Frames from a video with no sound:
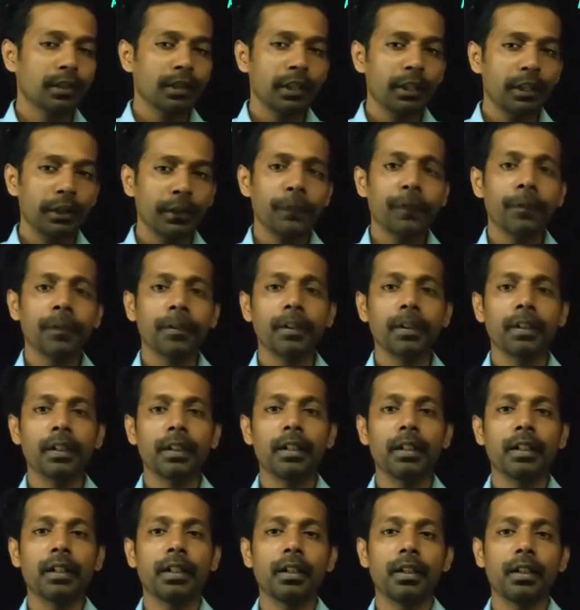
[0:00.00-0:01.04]
if
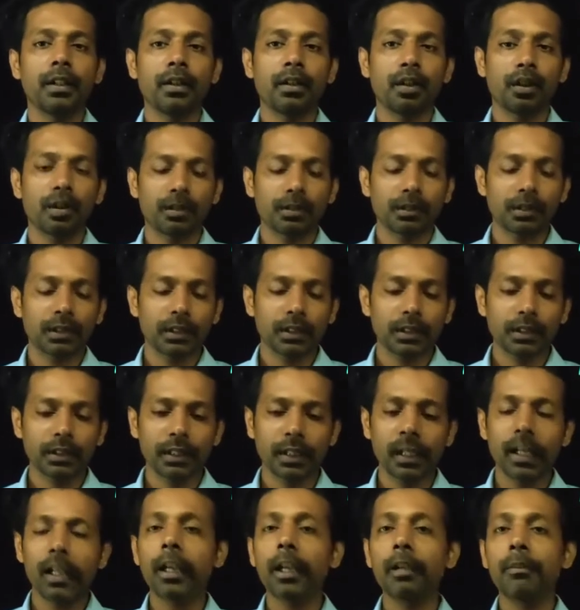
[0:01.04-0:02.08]
the
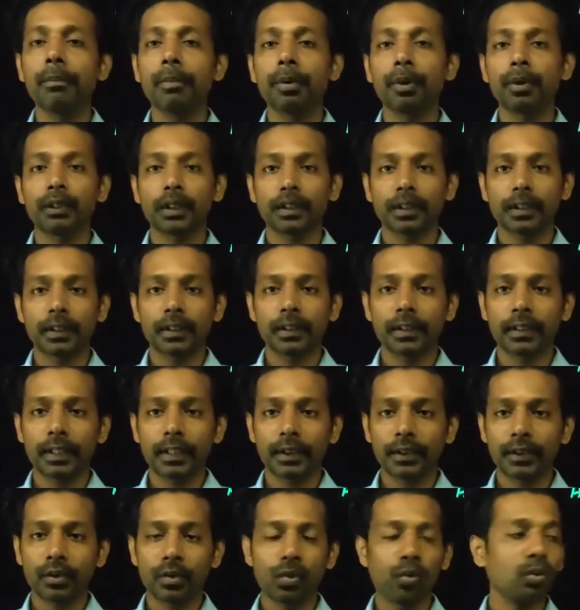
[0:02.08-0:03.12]
null hypothesis
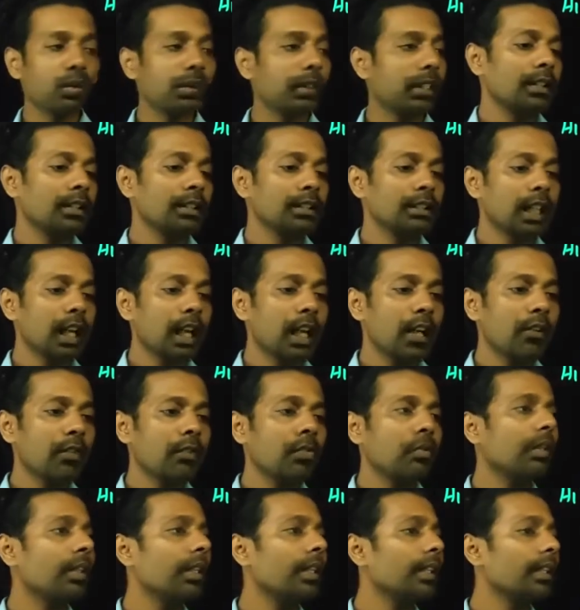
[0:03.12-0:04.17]
is true, the
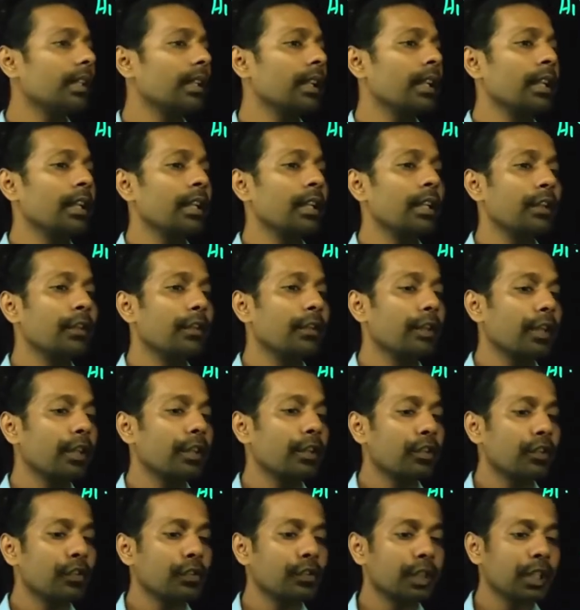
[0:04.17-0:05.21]
chance to get a
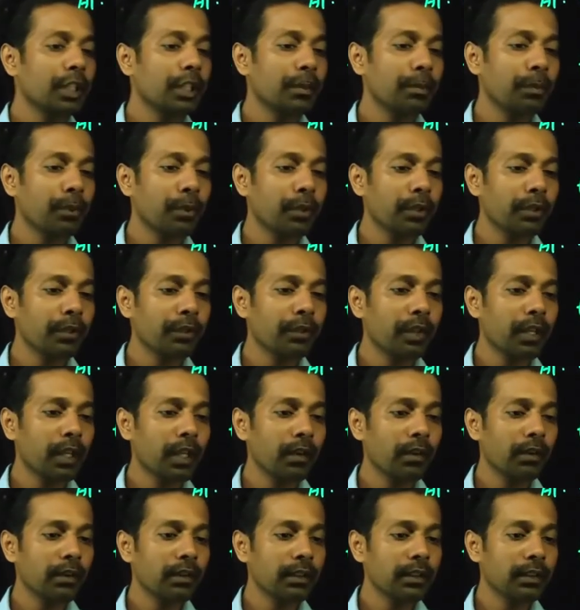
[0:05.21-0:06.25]
difference of
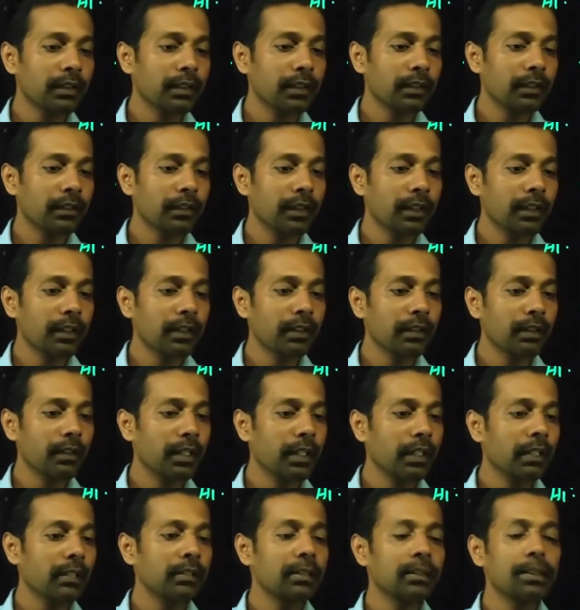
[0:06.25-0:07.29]
3.5, this difference,
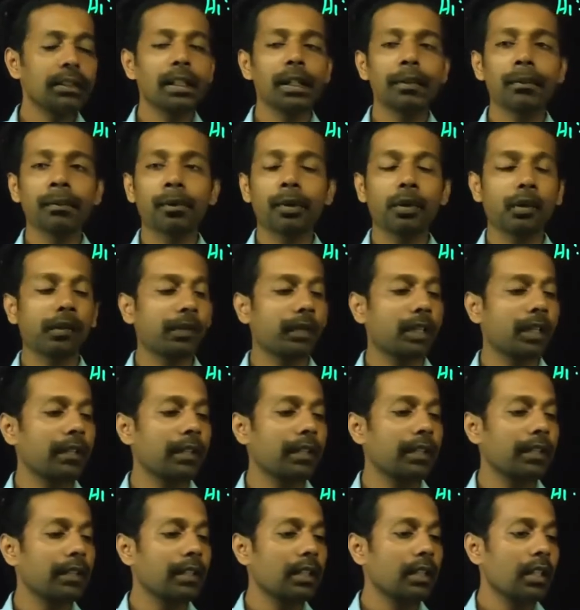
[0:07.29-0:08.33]
okay, 3.5
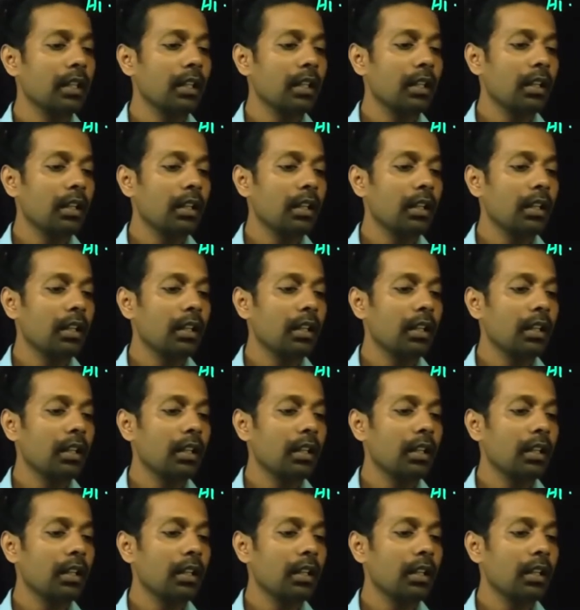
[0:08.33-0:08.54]
is